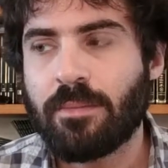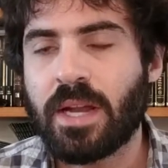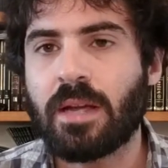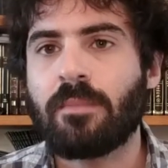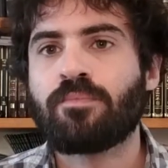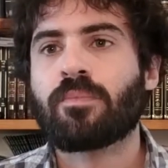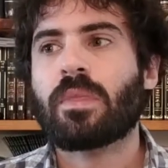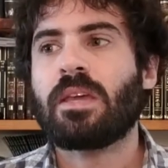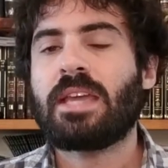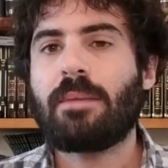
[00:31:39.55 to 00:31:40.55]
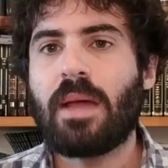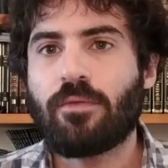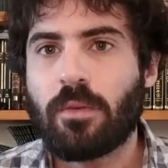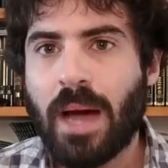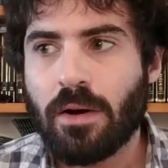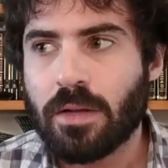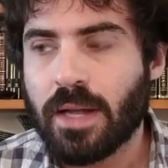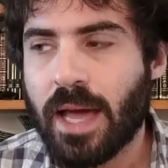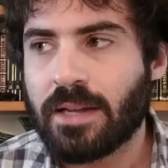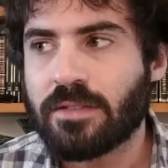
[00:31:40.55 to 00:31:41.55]
Meaning, he came down from the
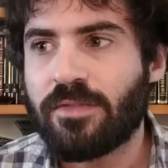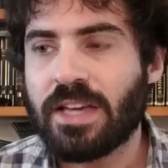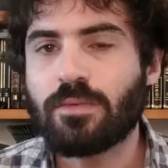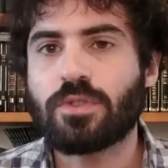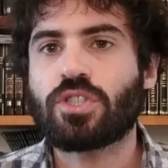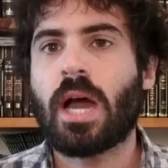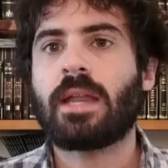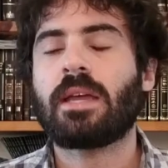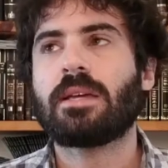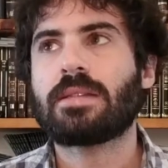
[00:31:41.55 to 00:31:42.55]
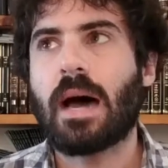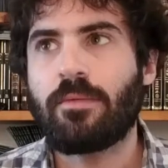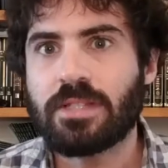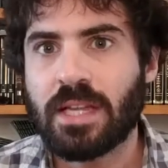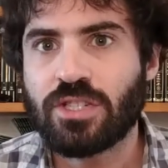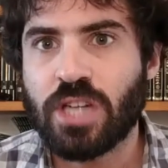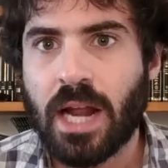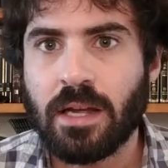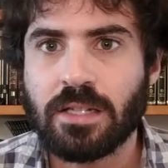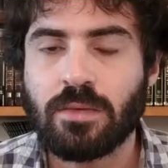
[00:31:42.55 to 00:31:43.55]
mountain and his face was shining. It's obvious that he's
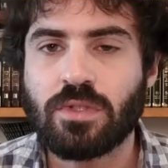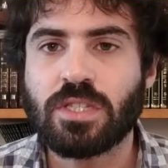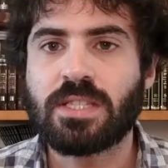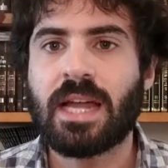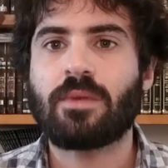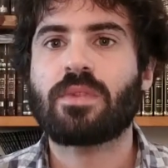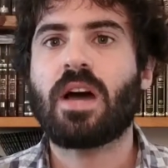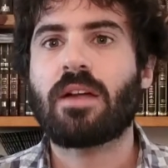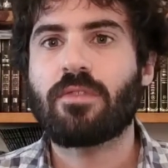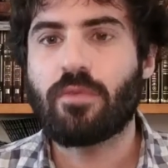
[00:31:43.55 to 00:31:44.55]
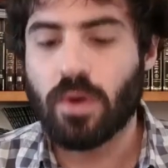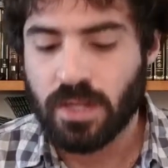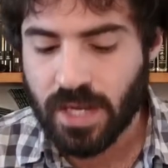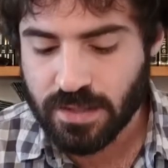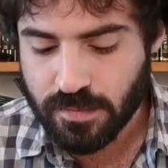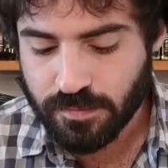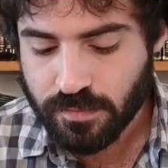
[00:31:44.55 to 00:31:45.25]
shining because he was just standing with God for 40 days.